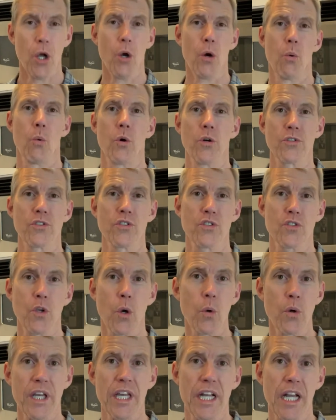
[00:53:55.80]
were
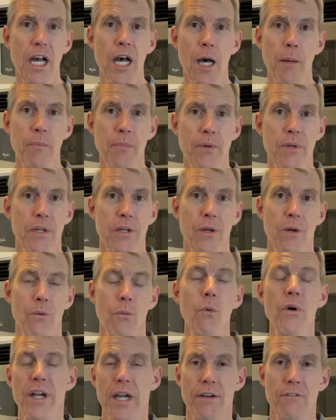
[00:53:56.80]
soaking up
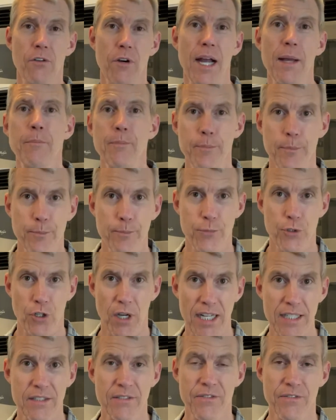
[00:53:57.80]
whatever I
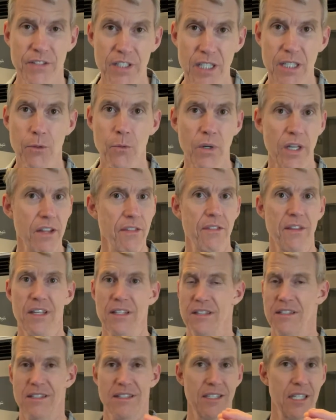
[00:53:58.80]
tried to fill it with.
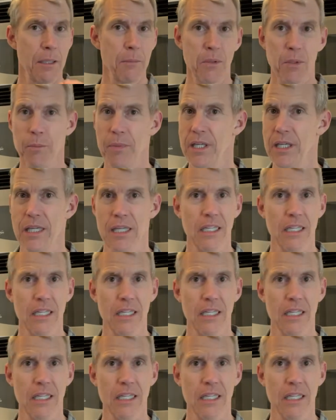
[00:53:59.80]
It seemed to be